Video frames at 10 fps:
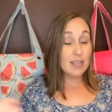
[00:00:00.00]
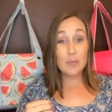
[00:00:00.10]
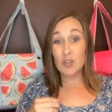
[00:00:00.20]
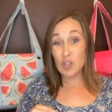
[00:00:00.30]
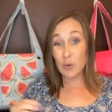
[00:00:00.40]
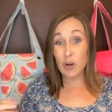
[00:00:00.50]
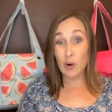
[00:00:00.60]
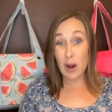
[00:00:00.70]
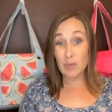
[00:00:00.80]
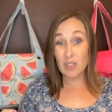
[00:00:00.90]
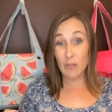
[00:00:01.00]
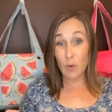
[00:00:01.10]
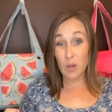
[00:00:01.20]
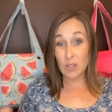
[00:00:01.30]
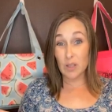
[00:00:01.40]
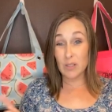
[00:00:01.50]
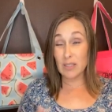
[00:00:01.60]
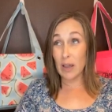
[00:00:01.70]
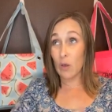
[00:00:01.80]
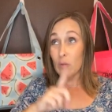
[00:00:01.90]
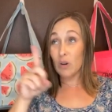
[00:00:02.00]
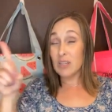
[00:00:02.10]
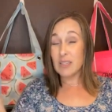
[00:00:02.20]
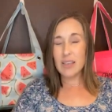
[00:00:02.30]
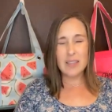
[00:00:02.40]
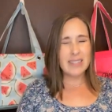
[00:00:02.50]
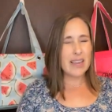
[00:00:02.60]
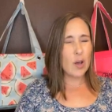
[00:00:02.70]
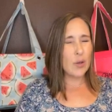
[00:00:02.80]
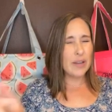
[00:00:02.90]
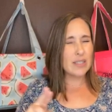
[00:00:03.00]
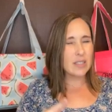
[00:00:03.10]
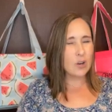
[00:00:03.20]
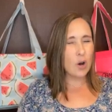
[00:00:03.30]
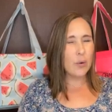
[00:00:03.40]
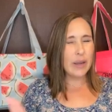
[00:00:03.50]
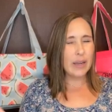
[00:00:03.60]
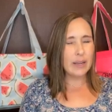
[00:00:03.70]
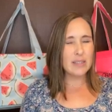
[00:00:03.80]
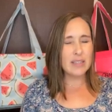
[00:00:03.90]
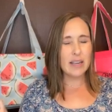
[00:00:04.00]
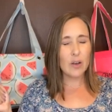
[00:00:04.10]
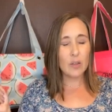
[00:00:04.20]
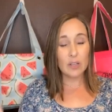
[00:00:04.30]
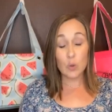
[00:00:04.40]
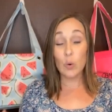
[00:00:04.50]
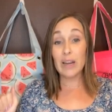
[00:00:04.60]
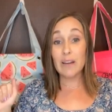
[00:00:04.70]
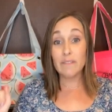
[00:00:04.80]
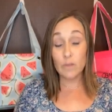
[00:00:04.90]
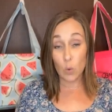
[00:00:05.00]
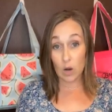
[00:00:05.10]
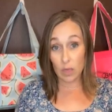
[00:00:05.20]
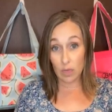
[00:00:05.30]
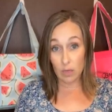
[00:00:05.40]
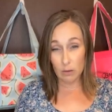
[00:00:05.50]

and especially you want to grab stuff while it's on sale. I want to say the sale is going until the 24th.